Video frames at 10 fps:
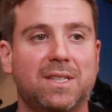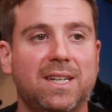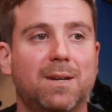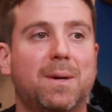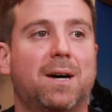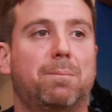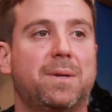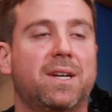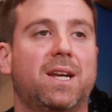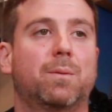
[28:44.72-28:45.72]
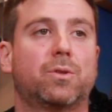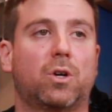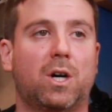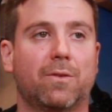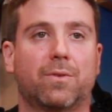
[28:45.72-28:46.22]
neat about being able to
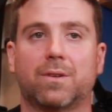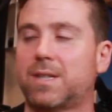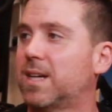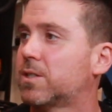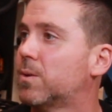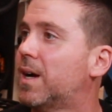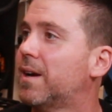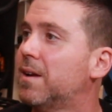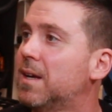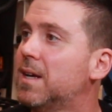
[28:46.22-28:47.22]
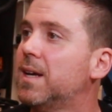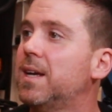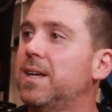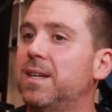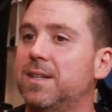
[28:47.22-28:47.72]
offer the test ride
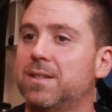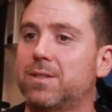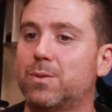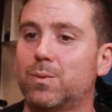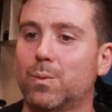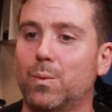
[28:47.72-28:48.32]
is